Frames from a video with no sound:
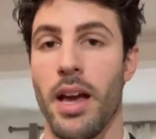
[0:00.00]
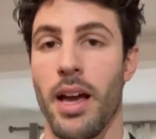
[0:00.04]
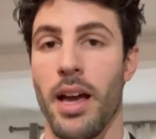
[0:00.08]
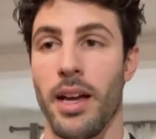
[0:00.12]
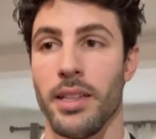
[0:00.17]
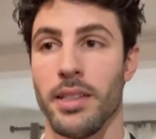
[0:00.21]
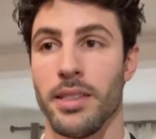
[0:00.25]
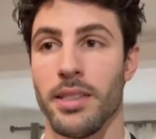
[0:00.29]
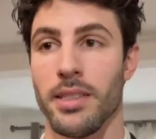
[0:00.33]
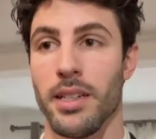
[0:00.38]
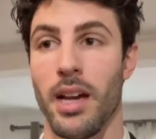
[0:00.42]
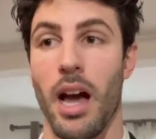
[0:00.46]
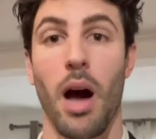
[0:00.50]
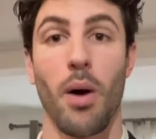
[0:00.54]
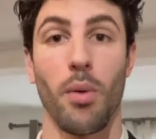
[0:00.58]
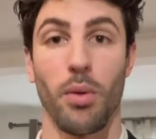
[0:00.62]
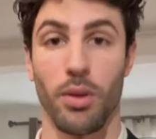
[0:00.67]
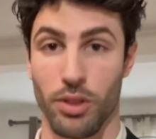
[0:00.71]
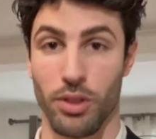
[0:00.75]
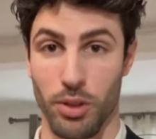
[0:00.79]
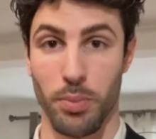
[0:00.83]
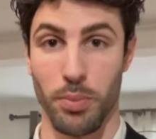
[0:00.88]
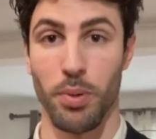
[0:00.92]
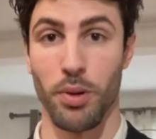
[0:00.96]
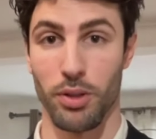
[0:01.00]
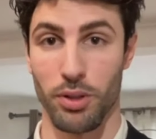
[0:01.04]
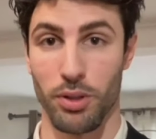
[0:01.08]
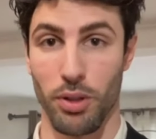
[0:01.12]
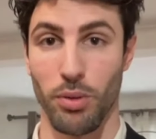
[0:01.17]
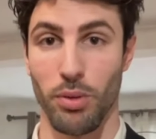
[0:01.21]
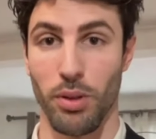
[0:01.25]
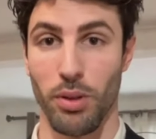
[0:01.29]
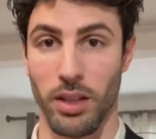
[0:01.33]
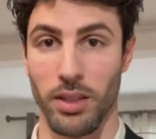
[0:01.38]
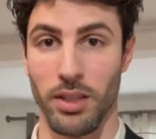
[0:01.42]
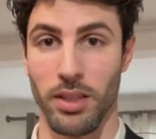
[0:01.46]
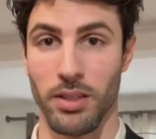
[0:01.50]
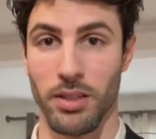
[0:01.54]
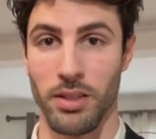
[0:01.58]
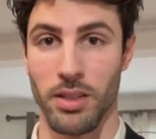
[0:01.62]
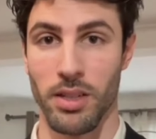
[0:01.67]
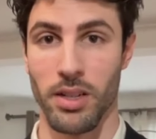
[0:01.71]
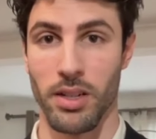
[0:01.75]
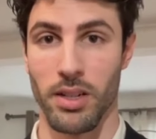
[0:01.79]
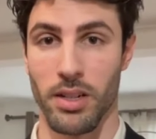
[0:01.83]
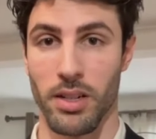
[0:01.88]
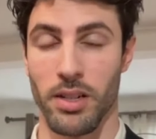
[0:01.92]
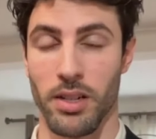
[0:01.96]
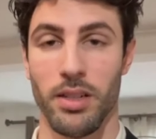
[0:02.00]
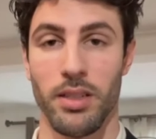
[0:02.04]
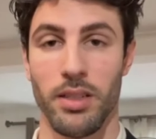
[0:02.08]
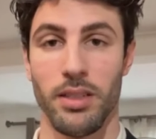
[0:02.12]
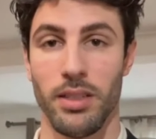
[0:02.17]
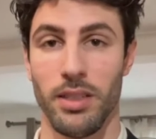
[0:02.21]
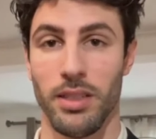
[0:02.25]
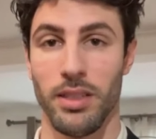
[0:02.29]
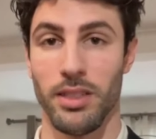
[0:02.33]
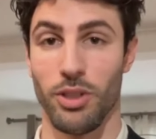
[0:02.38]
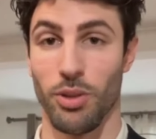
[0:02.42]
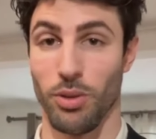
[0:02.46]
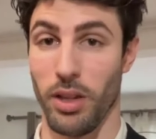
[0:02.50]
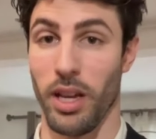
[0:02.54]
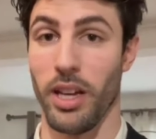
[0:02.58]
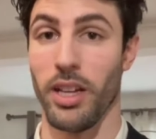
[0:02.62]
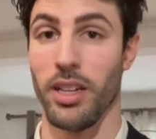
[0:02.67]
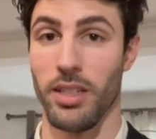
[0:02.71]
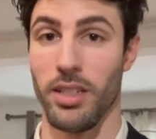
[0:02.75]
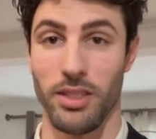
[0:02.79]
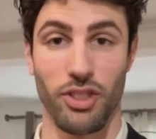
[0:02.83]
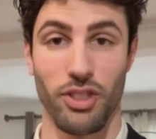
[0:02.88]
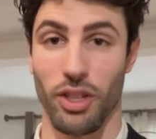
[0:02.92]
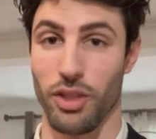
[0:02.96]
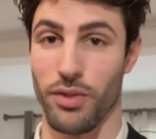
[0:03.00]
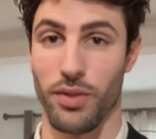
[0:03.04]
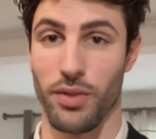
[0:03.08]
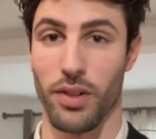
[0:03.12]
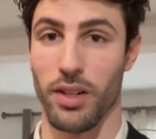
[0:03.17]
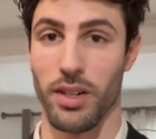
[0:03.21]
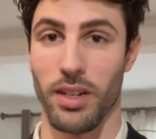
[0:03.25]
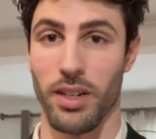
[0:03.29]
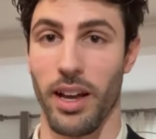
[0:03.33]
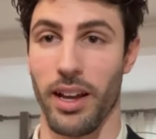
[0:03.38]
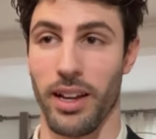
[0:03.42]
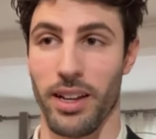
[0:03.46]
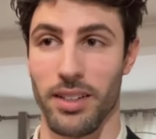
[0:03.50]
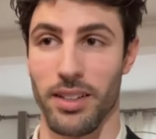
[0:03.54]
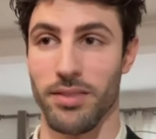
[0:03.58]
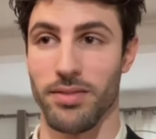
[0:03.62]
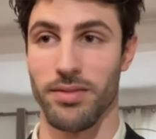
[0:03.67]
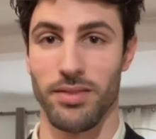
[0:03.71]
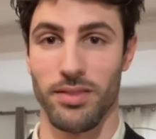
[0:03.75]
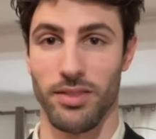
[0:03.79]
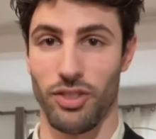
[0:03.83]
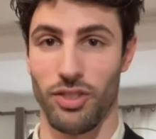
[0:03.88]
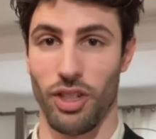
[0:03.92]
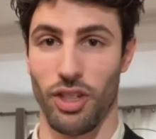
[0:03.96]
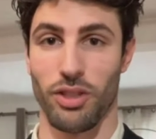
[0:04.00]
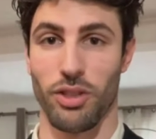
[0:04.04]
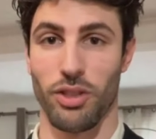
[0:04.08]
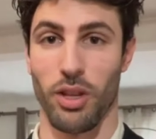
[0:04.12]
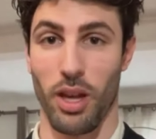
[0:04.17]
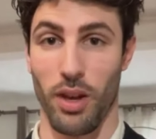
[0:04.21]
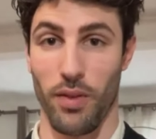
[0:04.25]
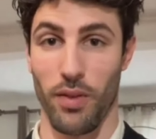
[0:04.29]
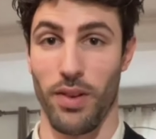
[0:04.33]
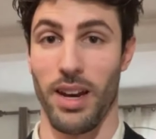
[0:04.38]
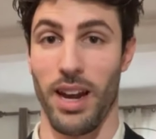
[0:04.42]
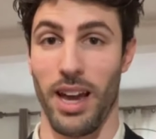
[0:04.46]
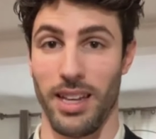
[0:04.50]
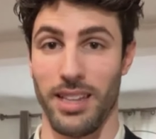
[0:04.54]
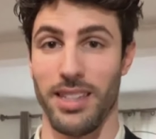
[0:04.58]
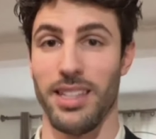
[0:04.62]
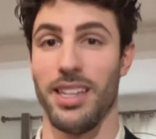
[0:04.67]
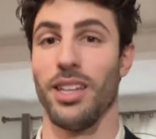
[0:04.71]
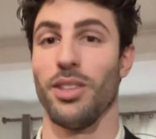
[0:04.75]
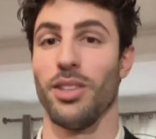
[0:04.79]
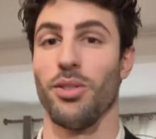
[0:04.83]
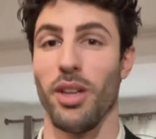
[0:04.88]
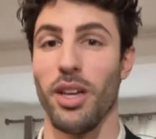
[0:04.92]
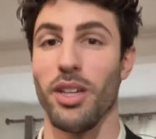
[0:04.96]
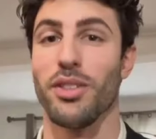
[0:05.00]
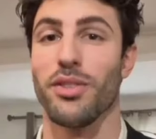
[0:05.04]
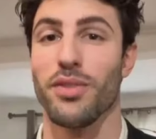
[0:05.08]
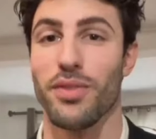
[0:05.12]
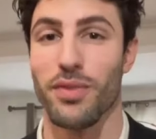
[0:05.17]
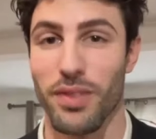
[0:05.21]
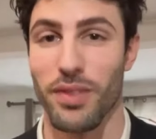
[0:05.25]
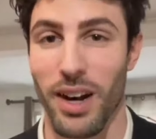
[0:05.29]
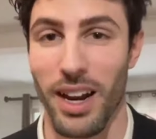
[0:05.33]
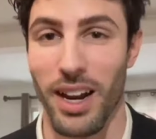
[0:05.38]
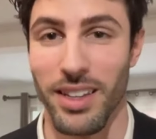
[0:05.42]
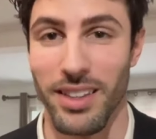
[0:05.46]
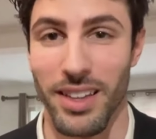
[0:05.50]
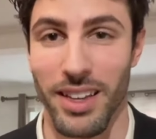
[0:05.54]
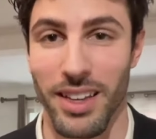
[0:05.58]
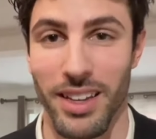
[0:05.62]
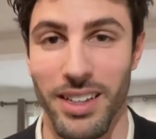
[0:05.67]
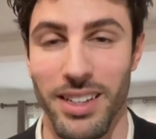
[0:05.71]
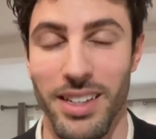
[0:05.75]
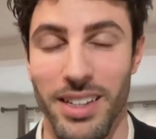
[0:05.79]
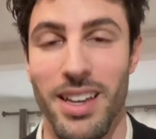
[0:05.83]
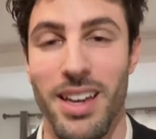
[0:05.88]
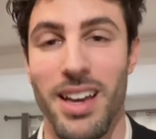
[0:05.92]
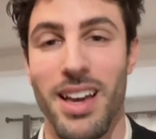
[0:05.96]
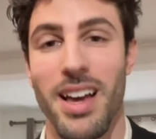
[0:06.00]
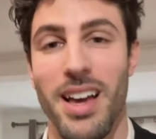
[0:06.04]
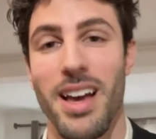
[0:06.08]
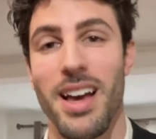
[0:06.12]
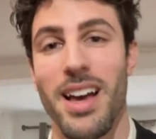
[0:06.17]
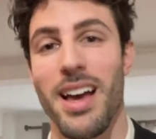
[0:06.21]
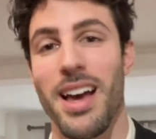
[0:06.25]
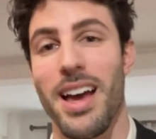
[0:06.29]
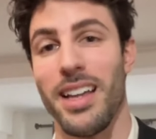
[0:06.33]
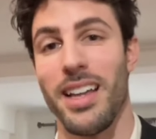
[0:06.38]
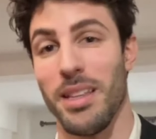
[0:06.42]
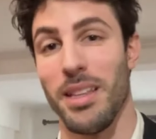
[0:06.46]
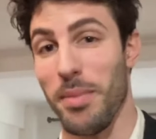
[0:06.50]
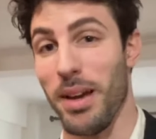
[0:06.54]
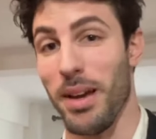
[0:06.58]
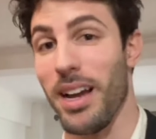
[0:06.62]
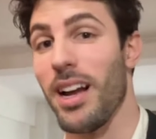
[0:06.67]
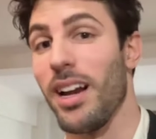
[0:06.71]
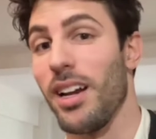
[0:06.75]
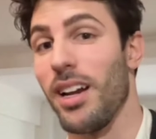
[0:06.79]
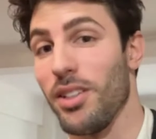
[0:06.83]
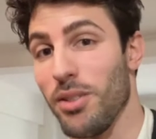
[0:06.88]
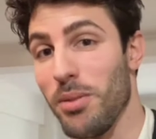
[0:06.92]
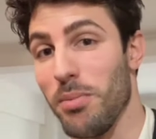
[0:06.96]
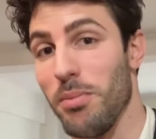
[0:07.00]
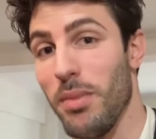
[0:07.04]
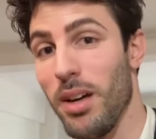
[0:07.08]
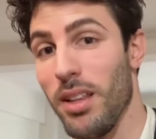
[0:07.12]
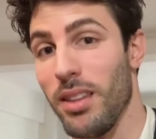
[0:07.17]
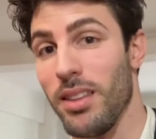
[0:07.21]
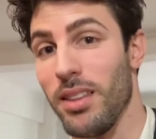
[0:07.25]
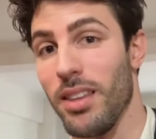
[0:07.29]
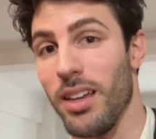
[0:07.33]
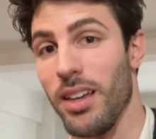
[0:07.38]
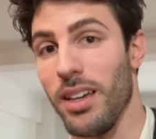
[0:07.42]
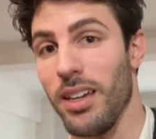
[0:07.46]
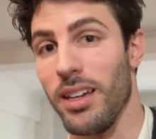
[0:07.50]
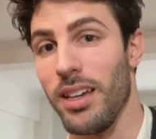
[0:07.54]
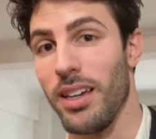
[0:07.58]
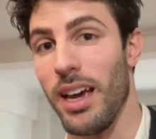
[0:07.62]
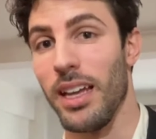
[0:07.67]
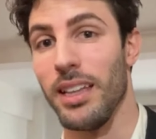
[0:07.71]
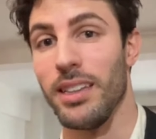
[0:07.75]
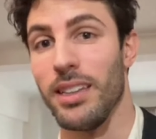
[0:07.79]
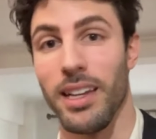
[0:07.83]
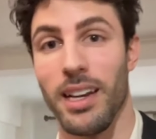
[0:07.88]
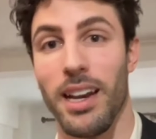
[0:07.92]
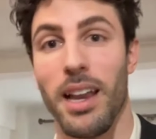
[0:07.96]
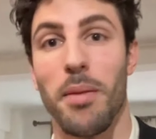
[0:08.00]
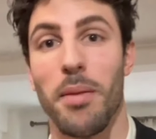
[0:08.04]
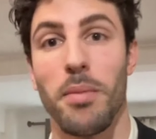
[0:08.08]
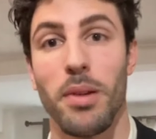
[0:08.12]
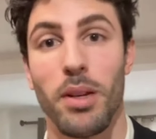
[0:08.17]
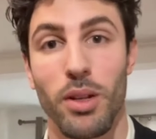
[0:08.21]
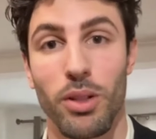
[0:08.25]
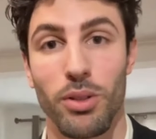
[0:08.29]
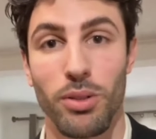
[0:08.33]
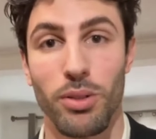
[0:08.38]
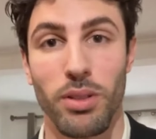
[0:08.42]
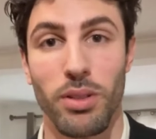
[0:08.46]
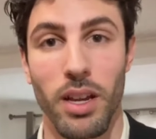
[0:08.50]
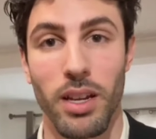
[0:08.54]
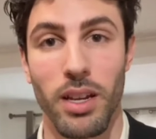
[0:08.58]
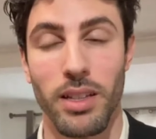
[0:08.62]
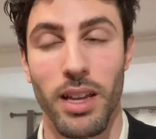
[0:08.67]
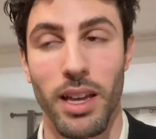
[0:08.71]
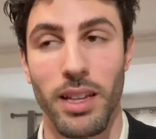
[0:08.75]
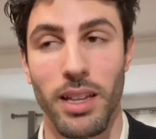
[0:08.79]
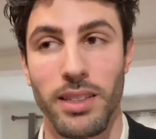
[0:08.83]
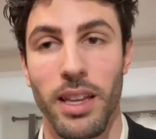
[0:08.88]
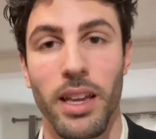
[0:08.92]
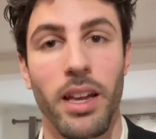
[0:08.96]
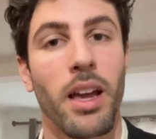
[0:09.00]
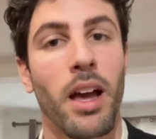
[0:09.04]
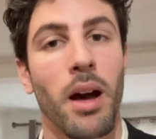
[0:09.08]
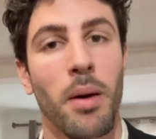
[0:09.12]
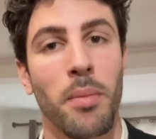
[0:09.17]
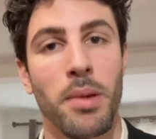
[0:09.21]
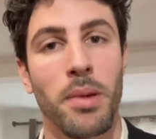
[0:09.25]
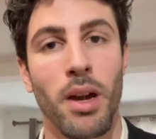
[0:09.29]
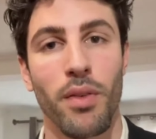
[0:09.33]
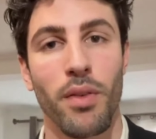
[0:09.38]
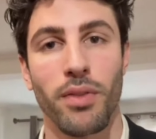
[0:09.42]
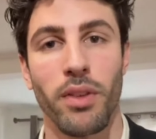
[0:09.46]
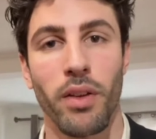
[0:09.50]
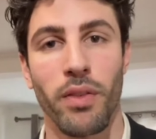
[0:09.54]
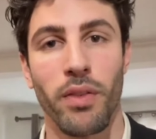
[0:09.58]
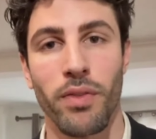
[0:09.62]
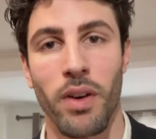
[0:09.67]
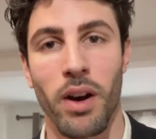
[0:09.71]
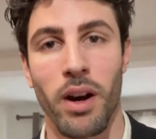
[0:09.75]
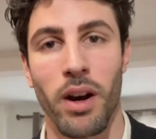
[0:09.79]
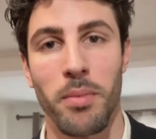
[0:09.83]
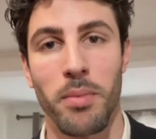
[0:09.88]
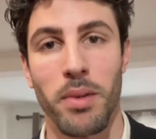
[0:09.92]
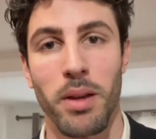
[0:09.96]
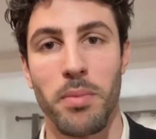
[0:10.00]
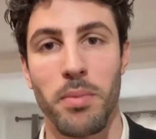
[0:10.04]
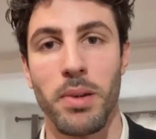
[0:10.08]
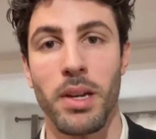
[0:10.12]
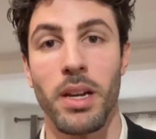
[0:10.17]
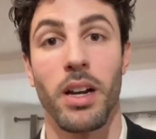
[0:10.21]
and I was supposed to do that this year. Today, just for like, just to give you an idea, today's Friday, and the Mecca is a Monday, and they let me know today that they cut me off, they fired me